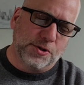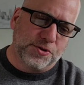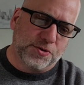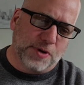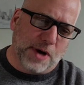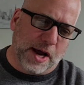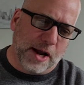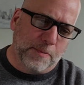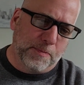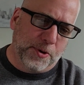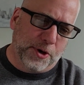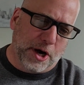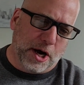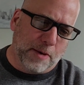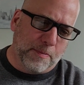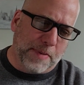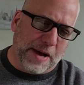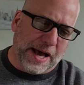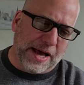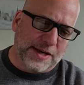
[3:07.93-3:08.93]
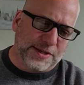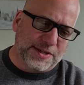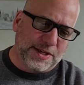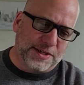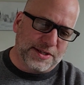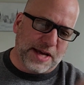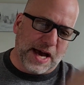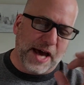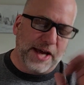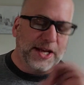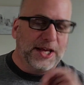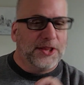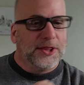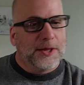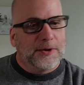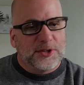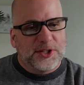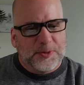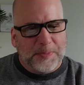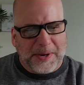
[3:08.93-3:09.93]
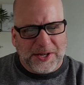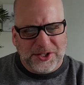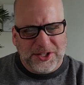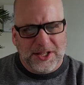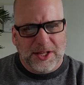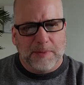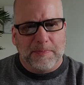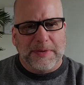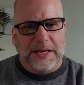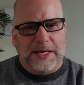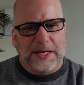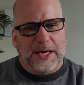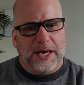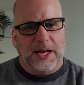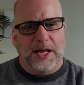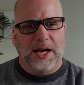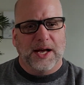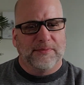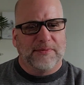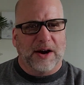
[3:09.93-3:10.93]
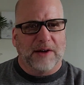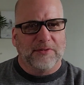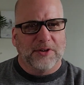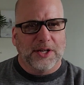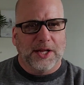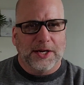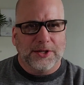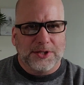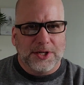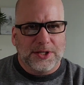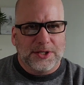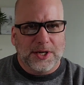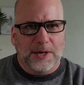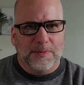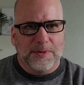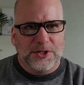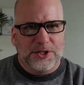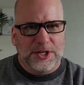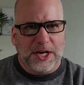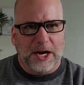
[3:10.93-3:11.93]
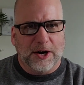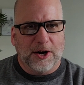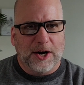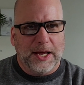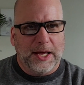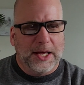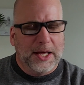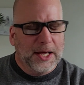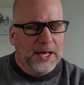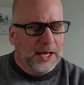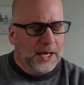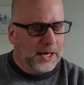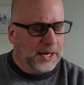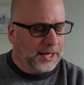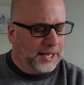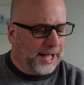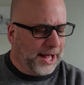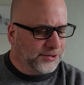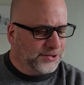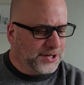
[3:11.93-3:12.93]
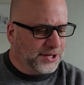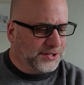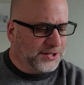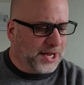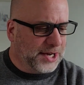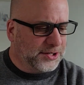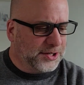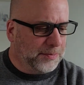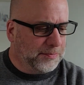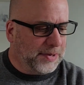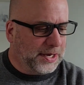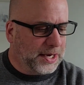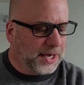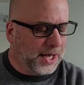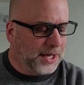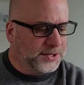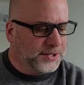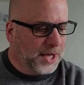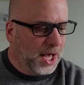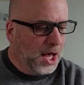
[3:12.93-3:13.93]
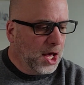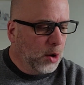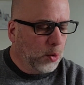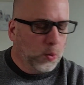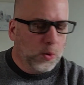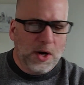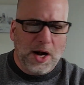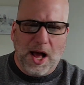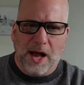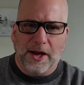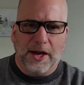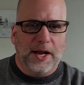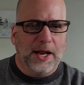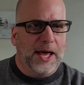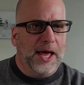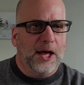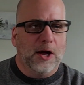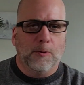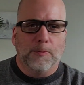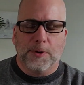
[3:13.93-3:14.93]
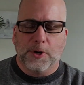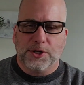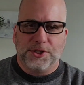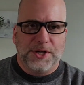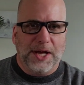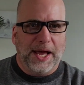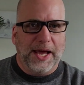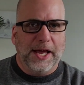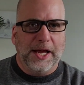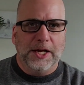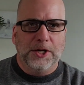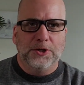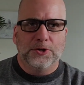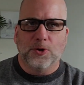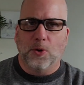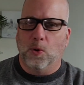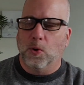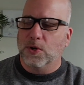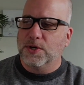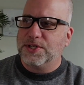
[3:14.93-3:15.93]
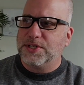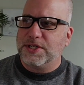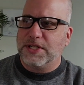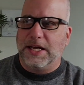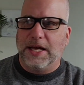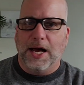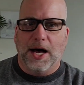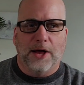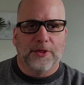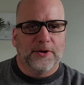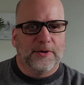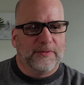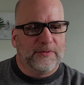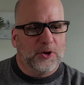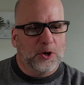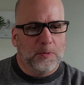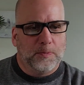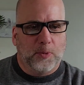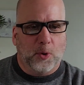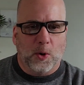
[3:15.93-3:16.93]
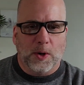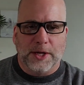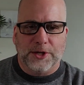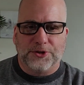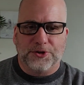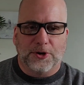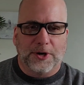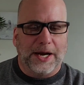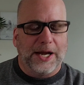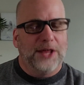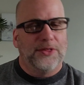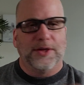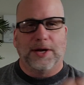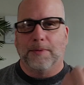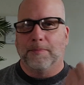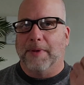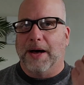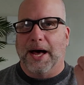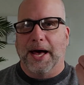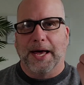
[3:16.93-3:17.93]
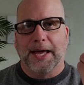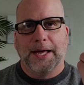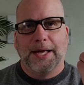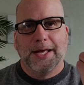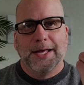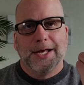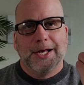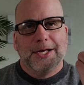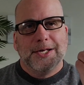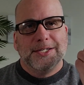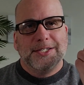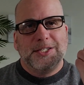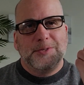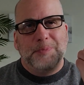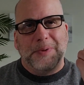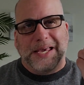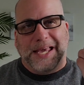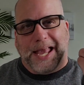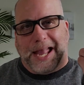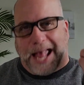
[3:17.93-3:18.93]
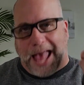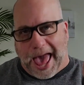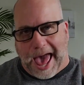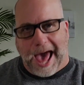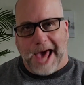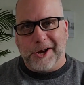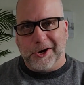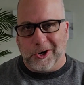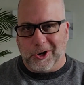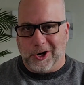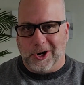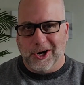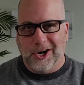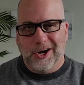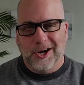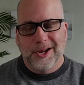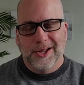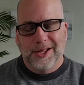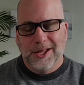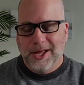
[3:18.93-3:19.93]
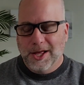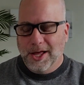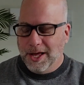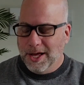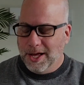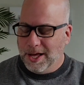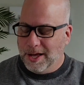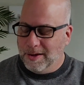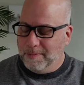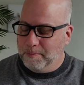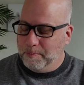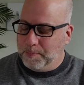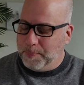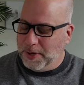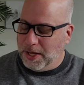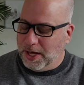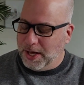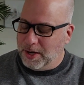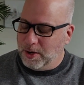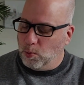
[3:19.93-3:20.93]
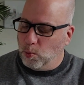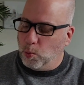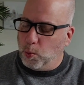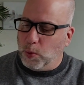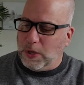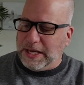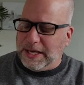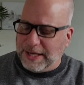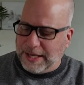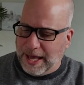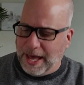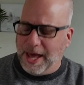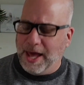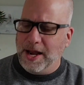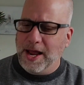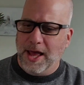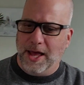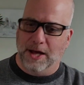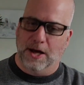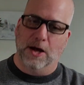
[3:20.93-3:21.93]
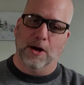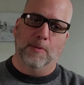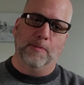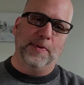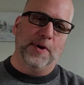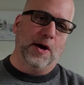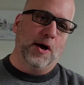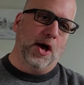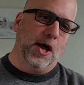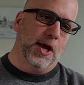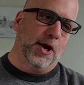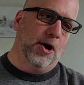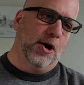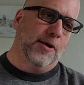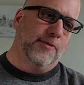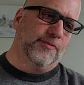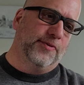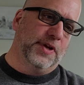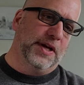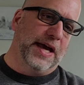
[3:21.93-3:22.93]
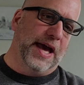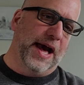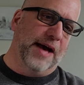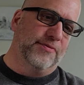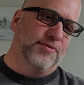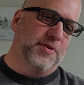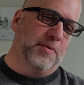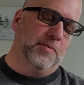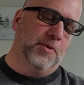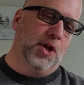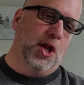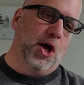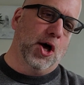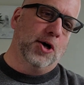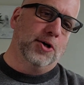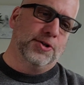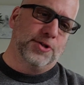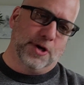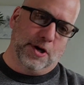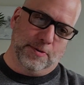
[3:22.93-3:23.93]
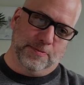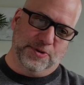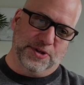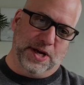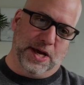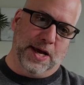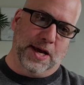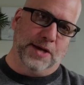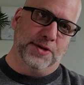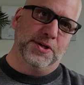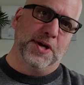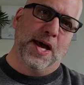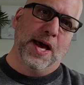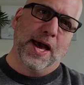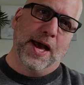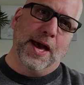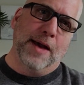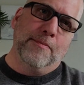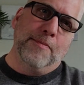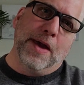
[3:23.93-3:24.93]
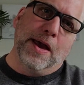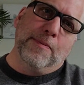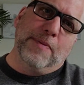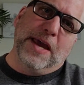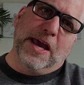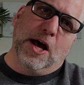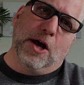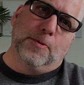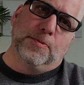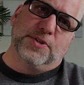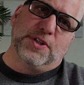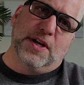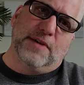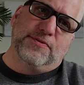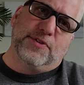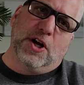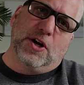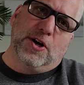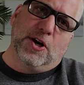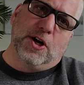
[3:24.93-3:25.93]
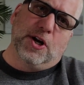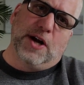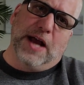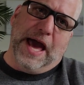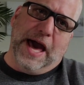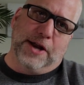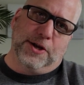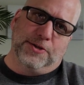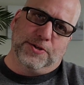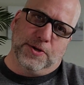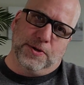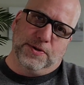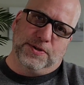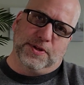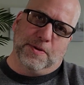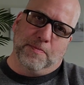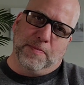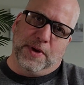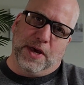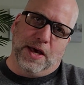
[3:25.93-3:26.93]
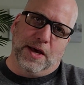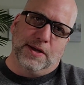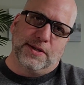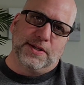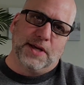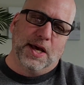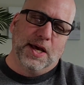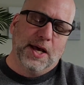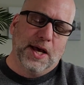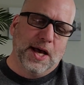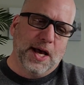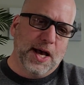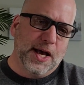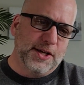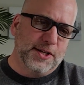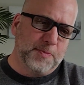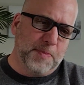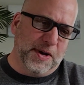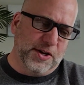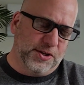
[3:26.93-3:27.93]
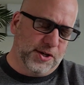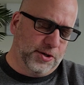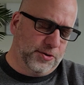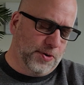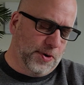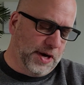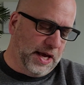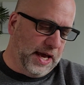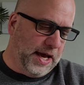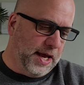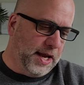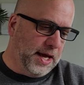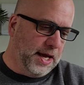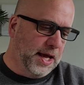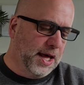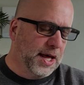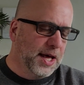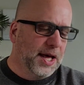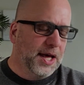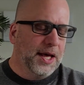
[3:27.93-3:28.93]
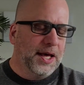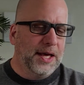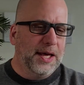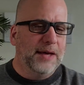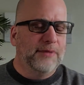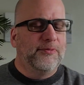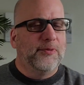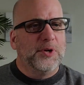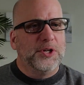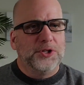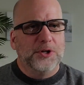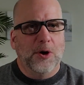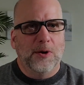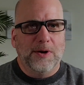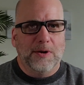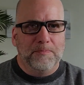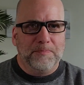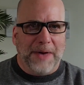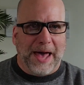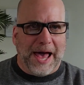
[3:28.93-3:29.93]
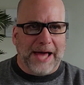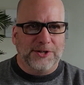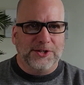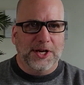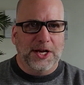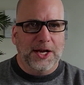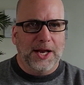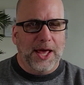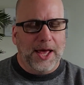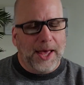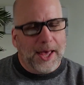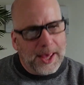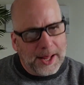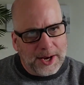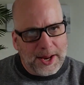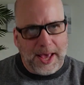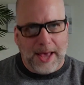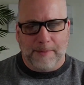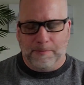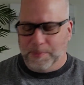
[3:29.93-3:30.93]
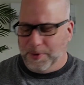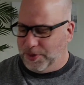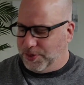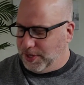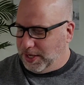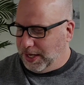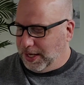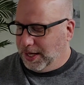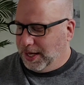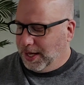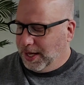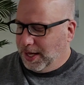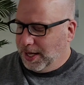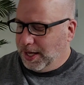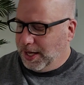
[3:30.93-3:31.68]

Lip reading: Try to put our bias aside, especially in the beginning of our relationship with Sherry in a counseling session, because we're not going to help her change or see other viewpoints or anything by speaking at her. But we can help and hopefully have some long-term change and maybe help shift her attitudes a bit, especially toward Annie, if we show compassion and empathy.